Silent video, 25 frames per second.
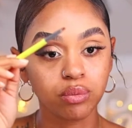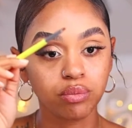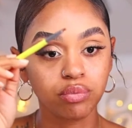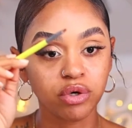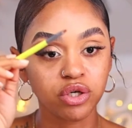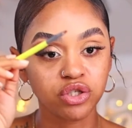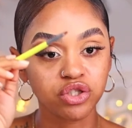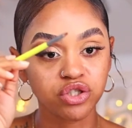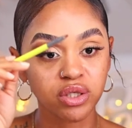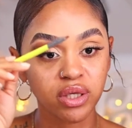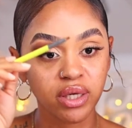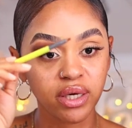
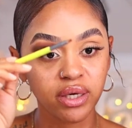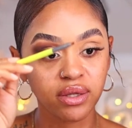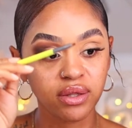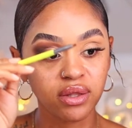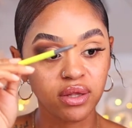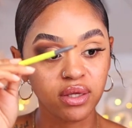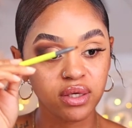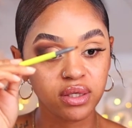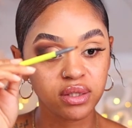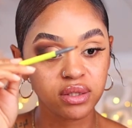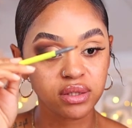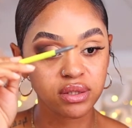brush like
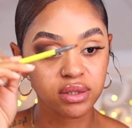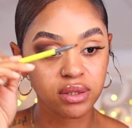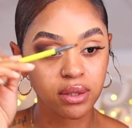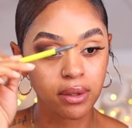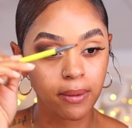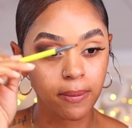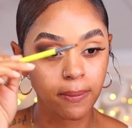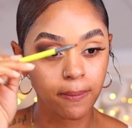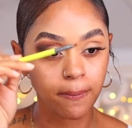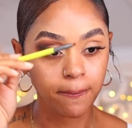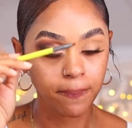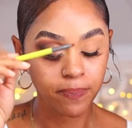this.
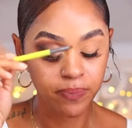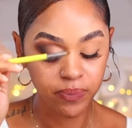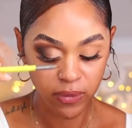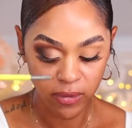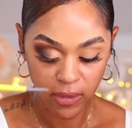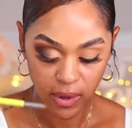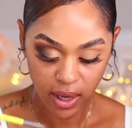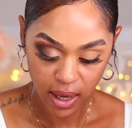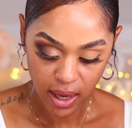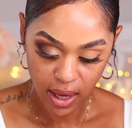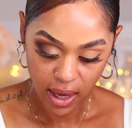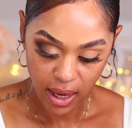
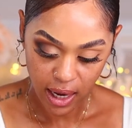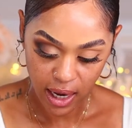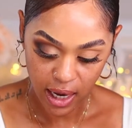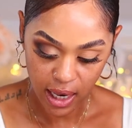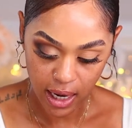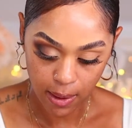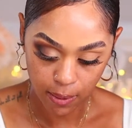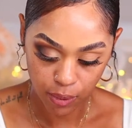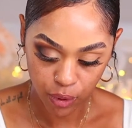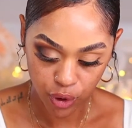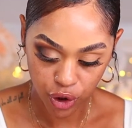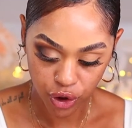And
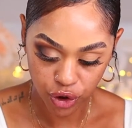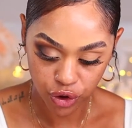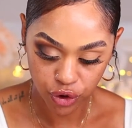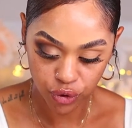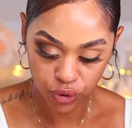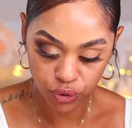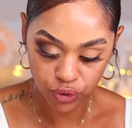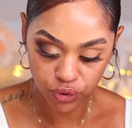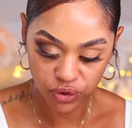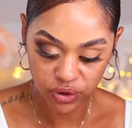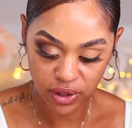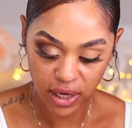I'm going to
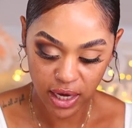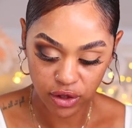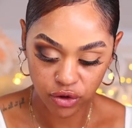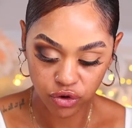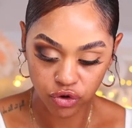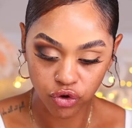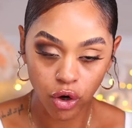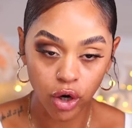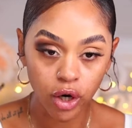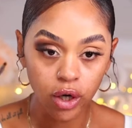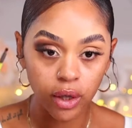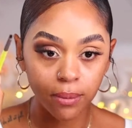use that
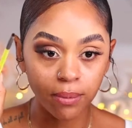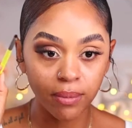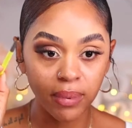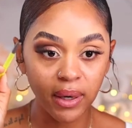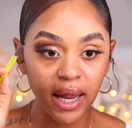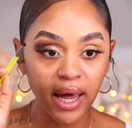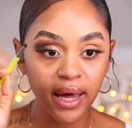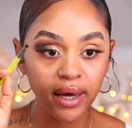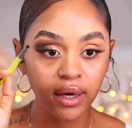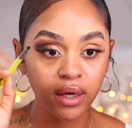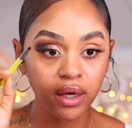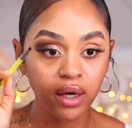dark
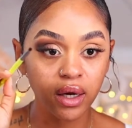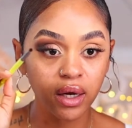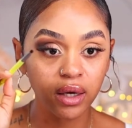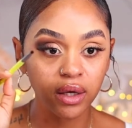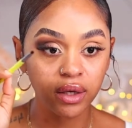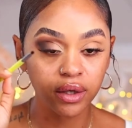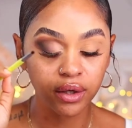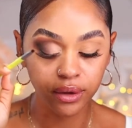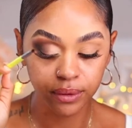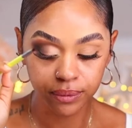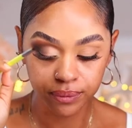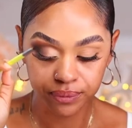black
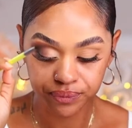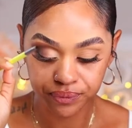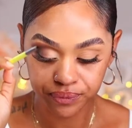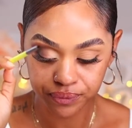color